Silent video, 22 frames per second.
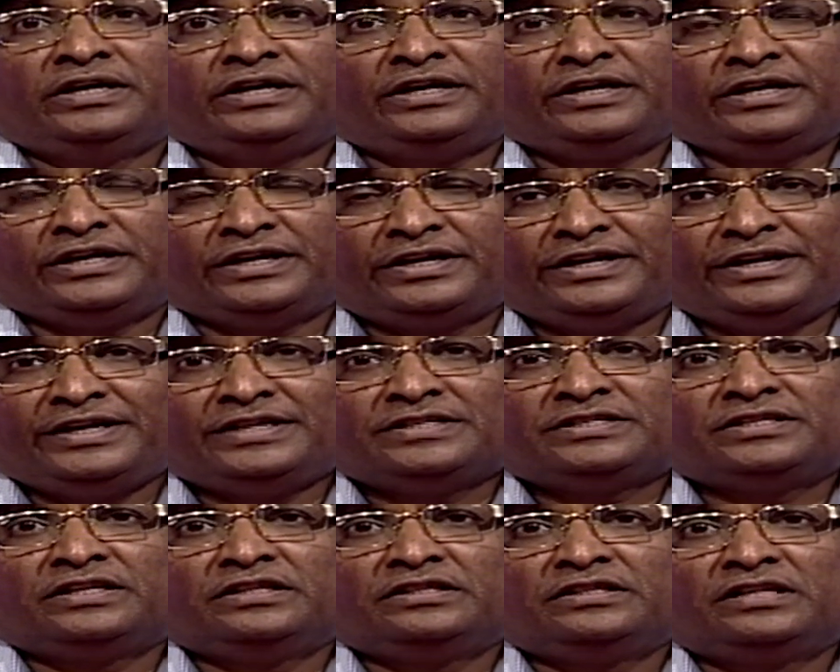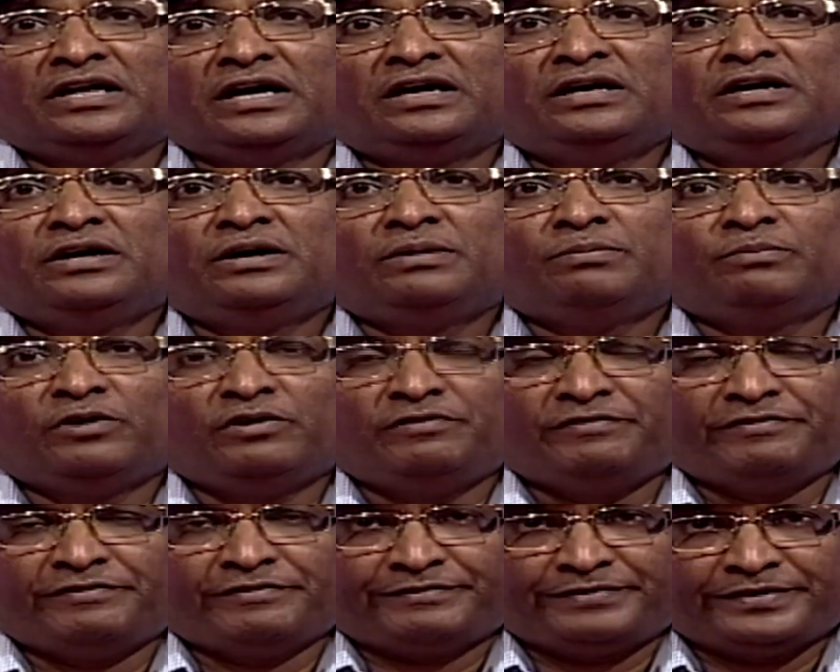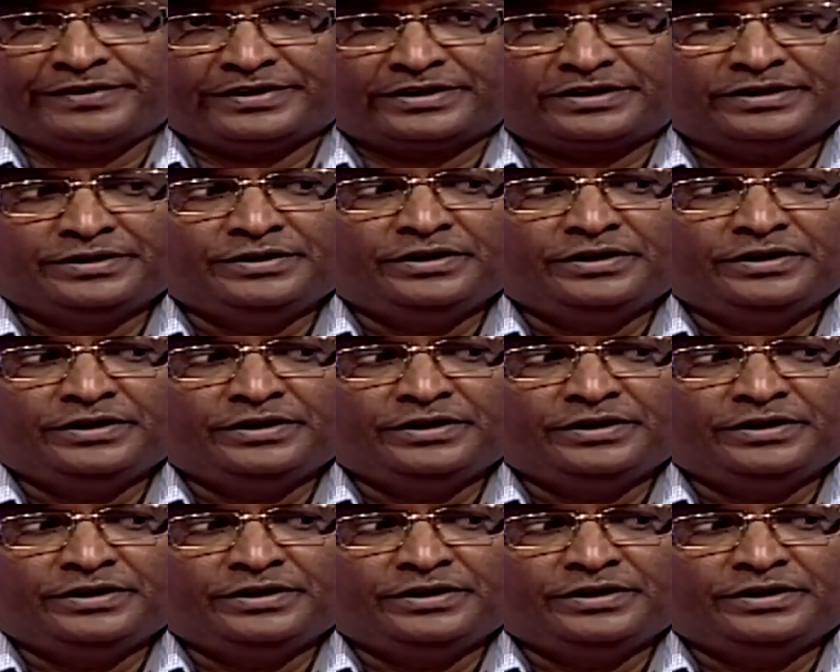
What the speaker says: increase in the bullwhip effect.